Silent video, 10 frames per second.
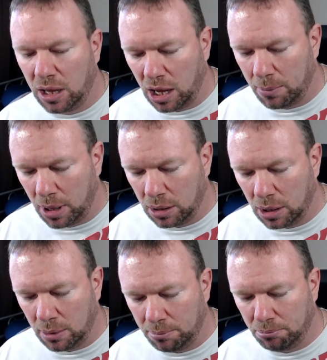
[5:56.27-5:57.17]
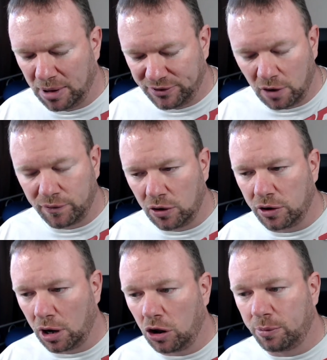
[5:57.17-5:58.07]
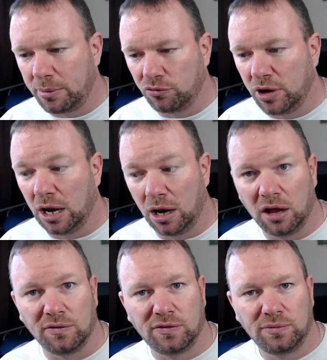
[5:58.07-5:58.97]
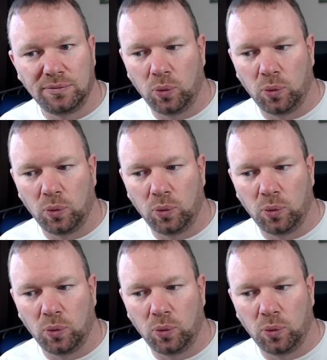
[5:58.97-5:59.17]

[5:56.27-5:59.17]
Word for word: Um, myself included, a lot of people really love